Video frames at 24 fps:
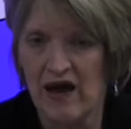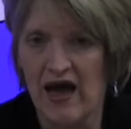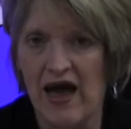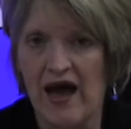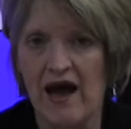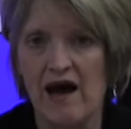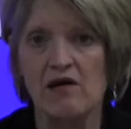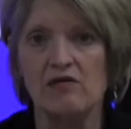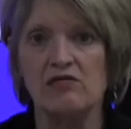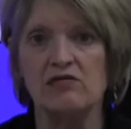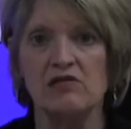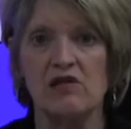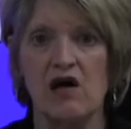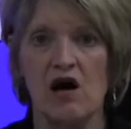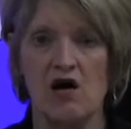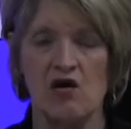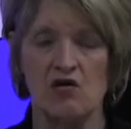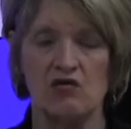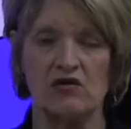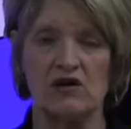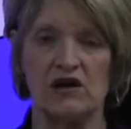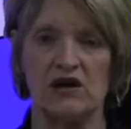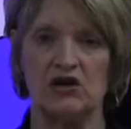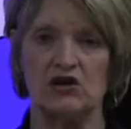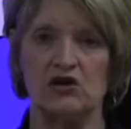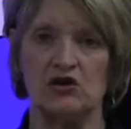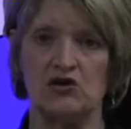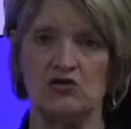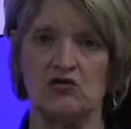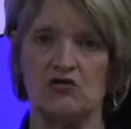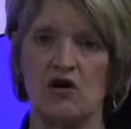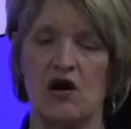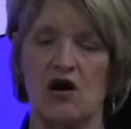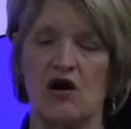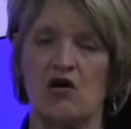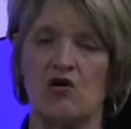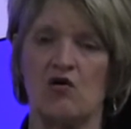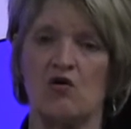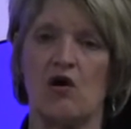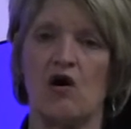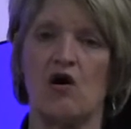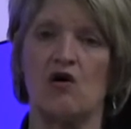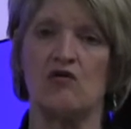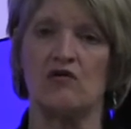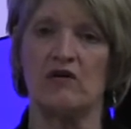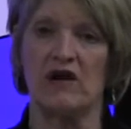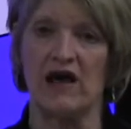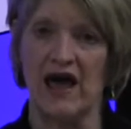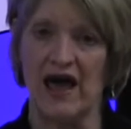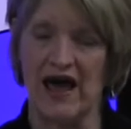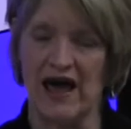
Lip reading: How long can you go on